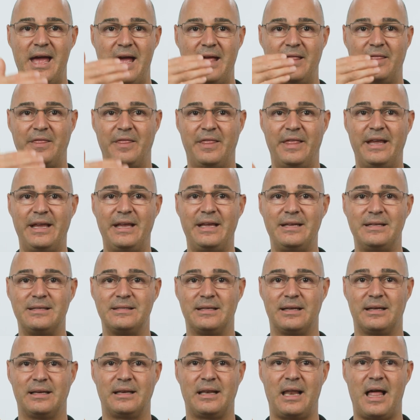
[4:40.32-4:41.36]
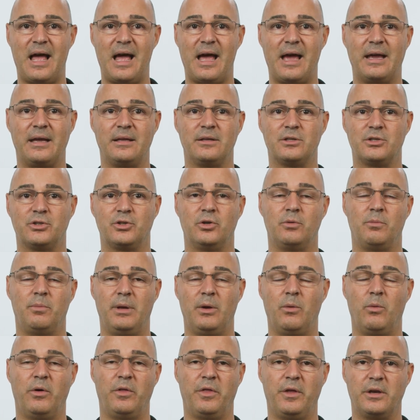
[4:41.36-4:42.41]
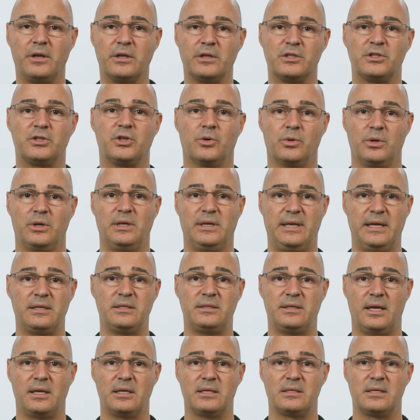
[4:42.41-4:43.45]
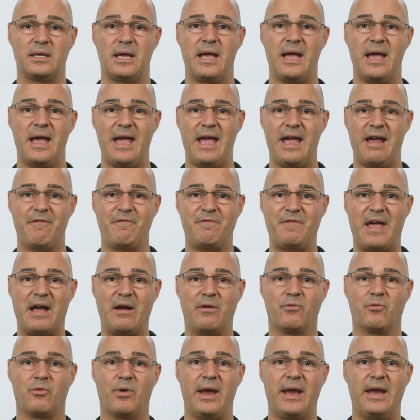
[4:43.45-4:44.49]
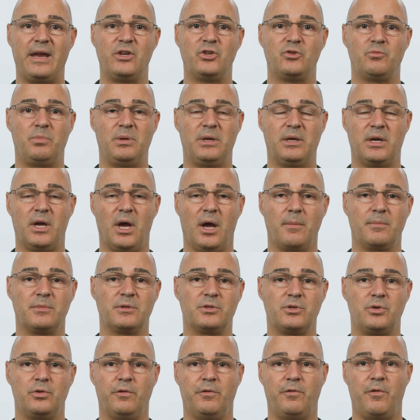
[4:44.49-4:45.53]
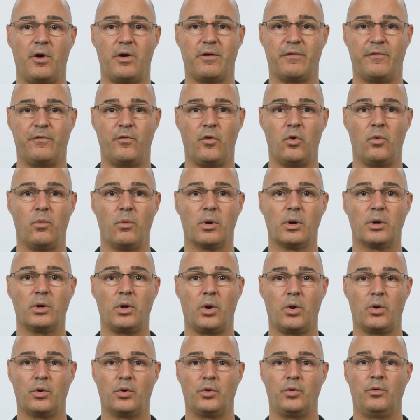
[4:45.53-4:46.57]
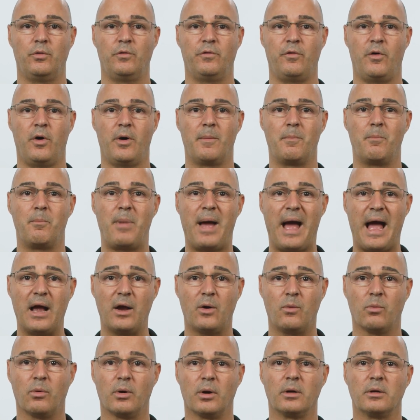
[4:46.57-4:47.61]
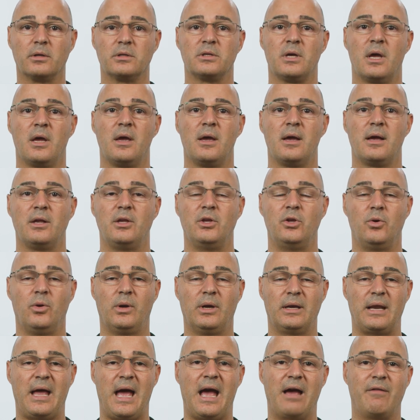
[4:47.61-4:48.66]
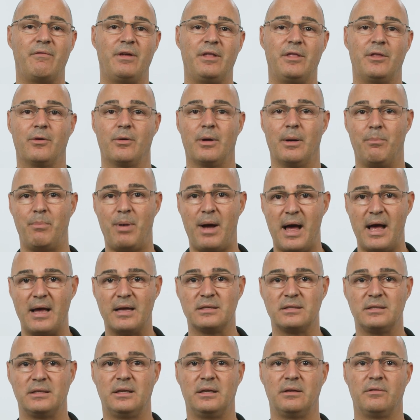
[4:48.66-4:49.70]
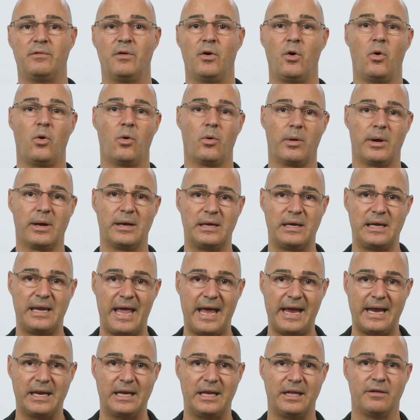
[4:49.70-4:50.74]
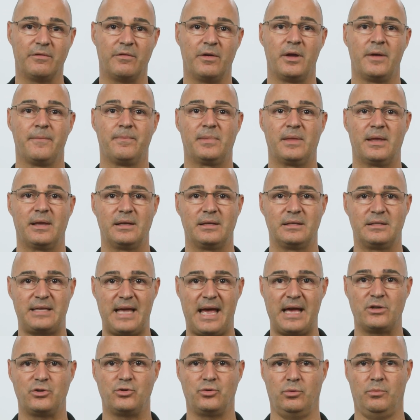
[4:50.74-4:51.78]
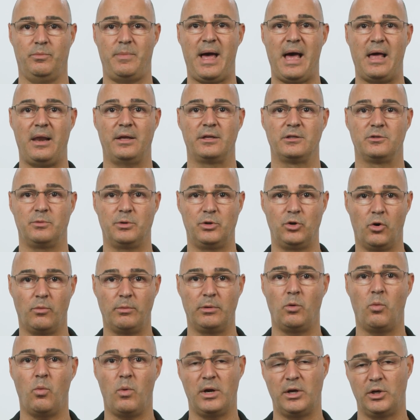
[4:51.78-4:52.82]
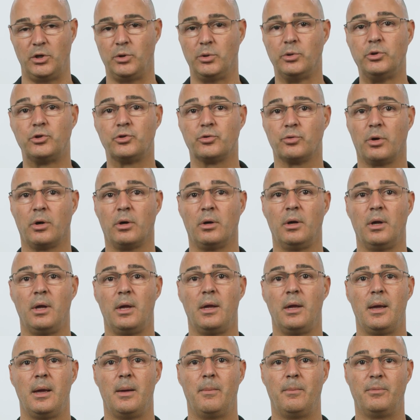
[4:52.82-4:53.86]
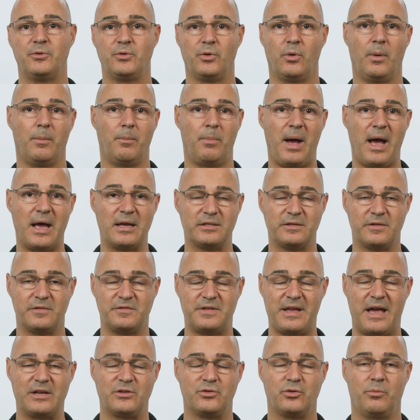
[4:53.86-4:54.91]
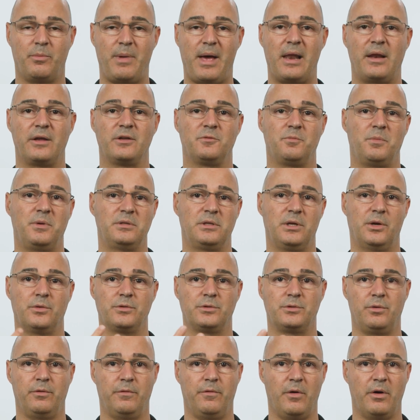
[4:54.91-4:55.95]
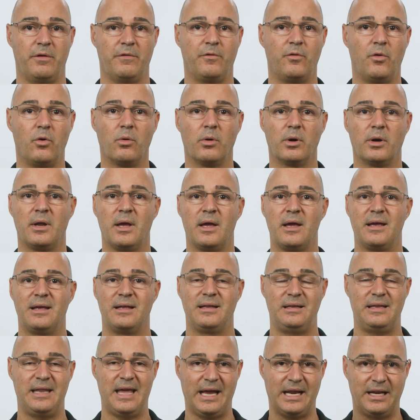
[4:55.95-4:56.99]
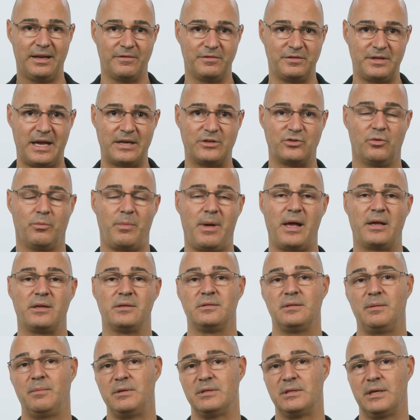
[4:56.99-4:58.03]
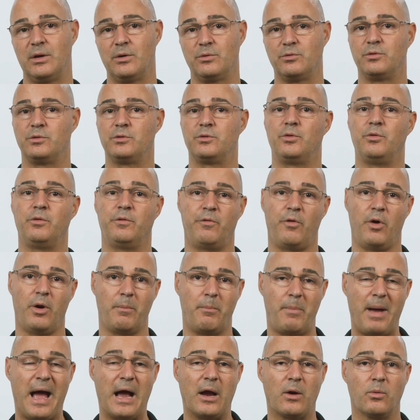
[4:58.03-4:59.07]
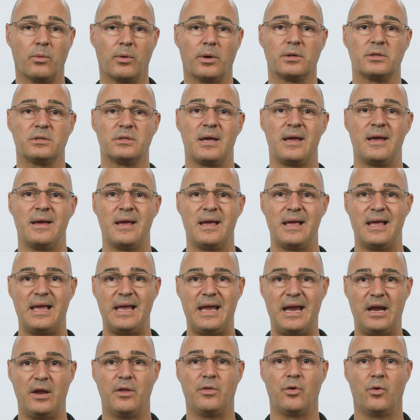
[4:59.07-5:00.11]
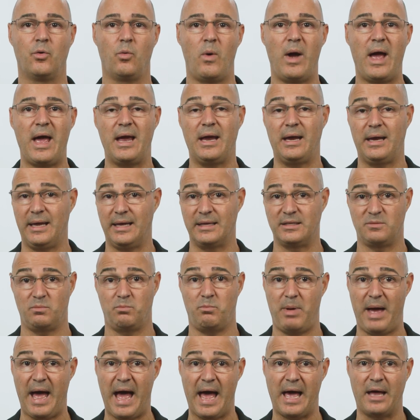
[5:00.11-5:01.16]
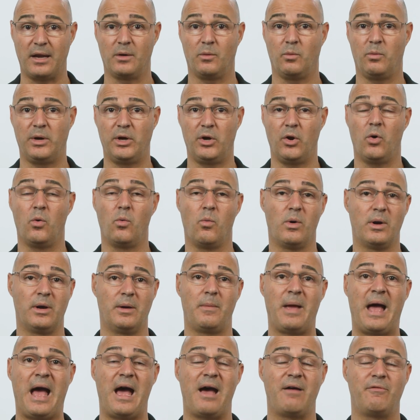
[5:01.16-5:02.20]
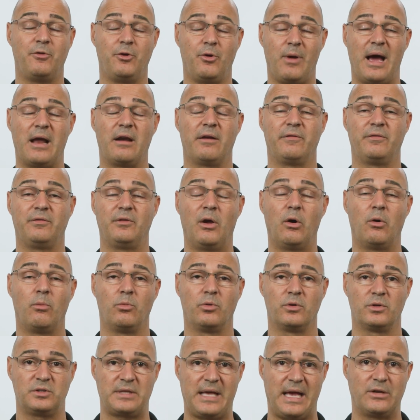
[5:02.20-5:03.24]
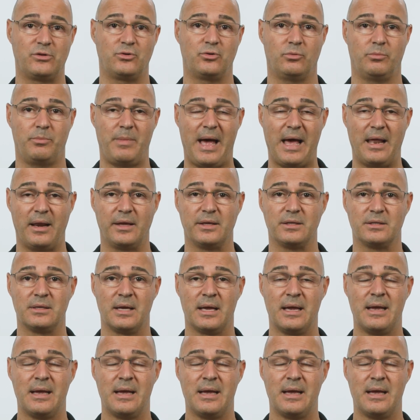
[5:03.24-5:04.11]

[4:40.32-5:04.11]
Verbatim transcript: And these lines should be within a certain distance. If that range becomes too far forward or too far backwards, you can have either a positive or a negative sagittal balance. We normally want neutral, So positive sagittal balance means it goes too far forward. Negative sagittal balance means it goes too far backwards. Either way, it's bad. We don't want to have you out of normal sagittal balance,